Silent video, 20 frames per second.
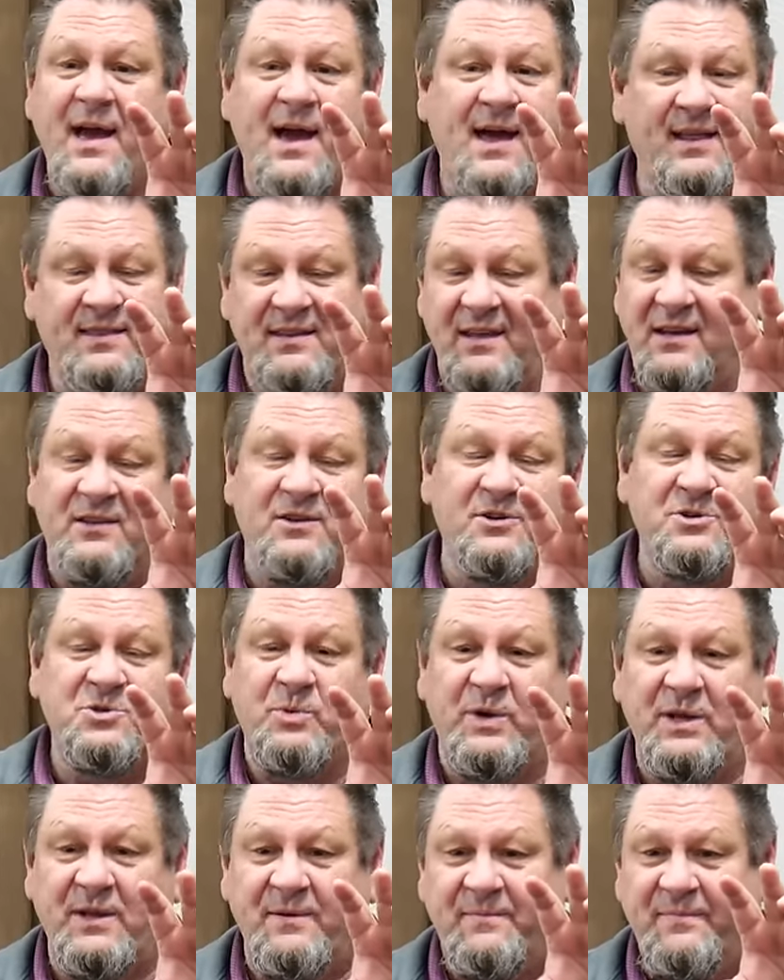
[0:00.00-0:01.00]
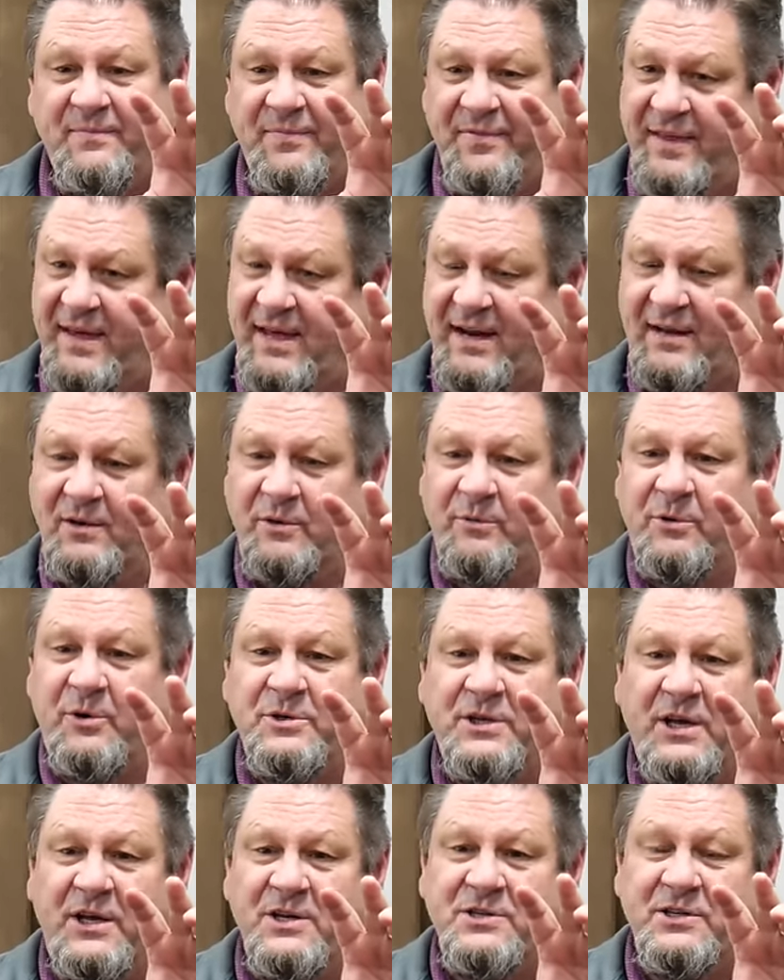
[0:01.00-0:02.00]
And at the end of their swing, they had a little
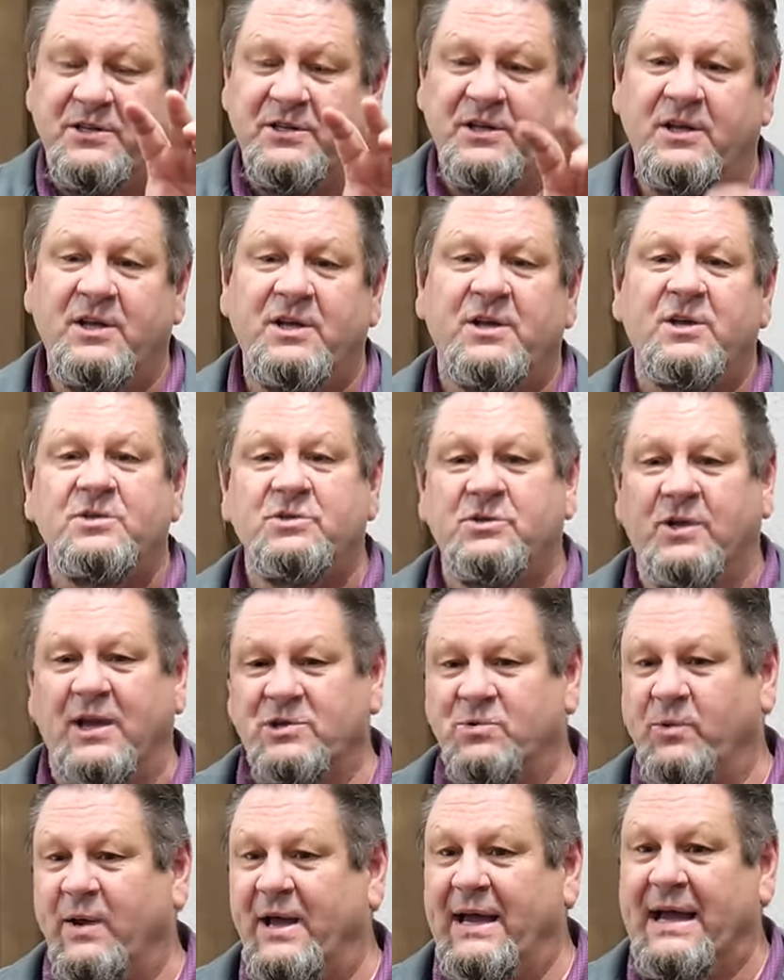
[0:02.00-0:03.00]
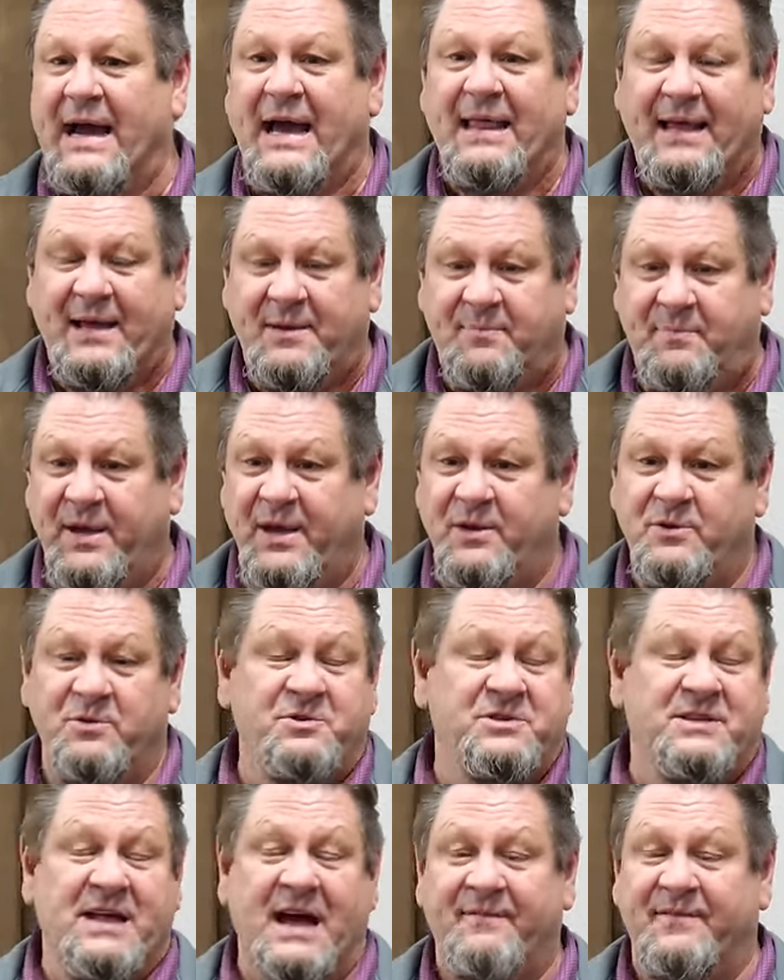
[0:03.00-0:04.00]
rotation. So that's why a guy like Pete,
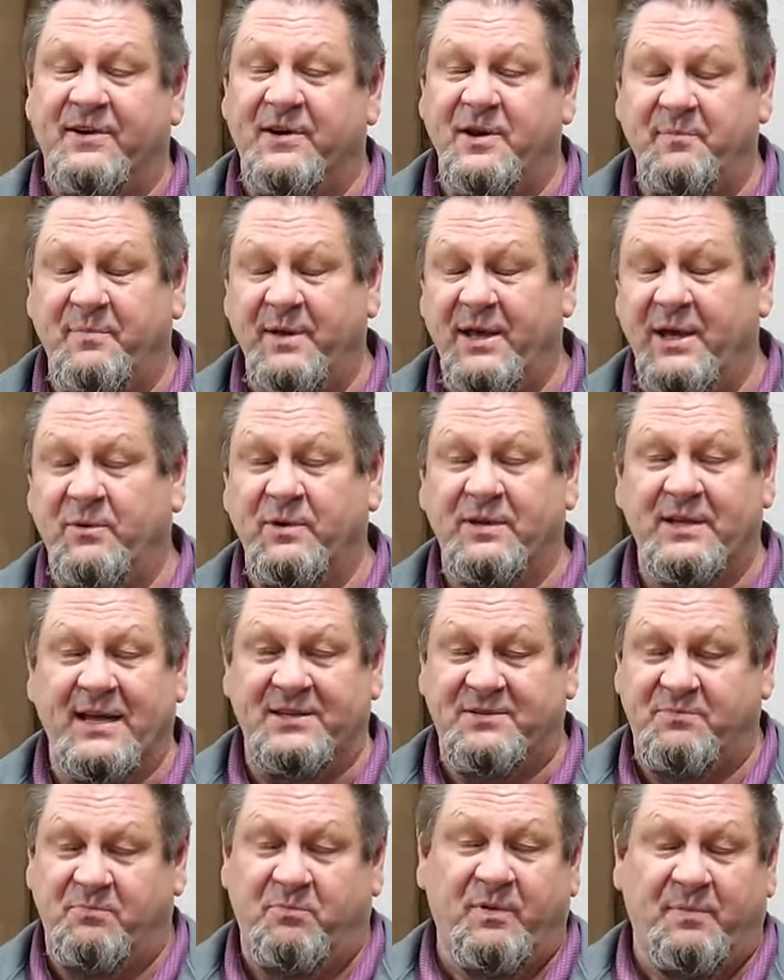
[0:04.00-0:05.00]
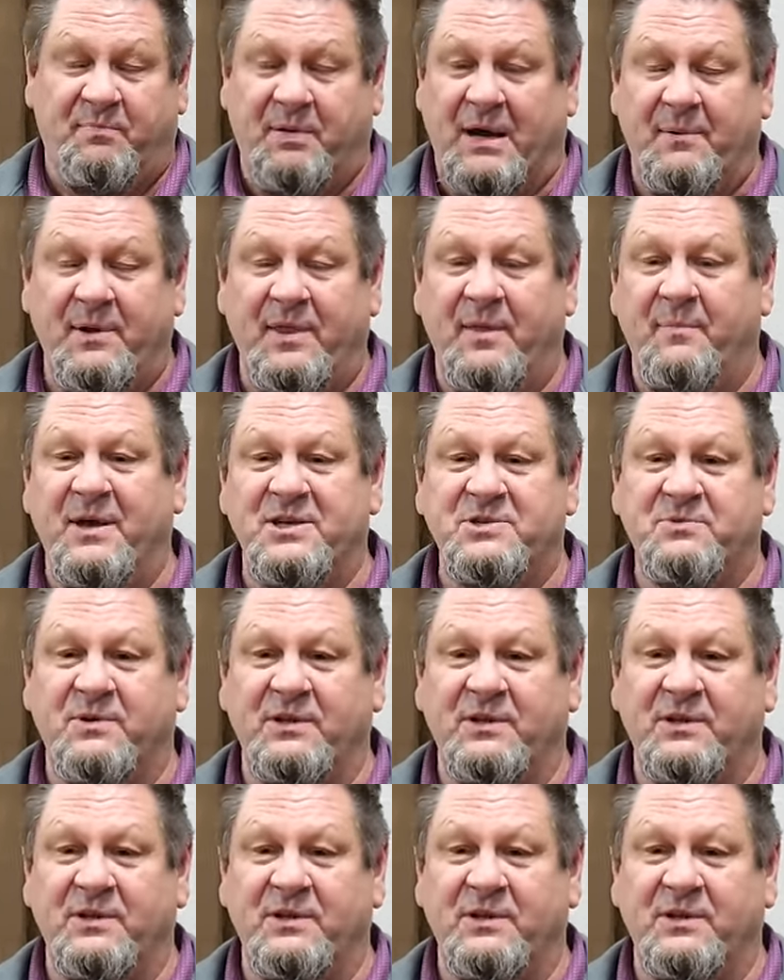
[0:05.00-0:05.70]
who's not very big, but had probably the best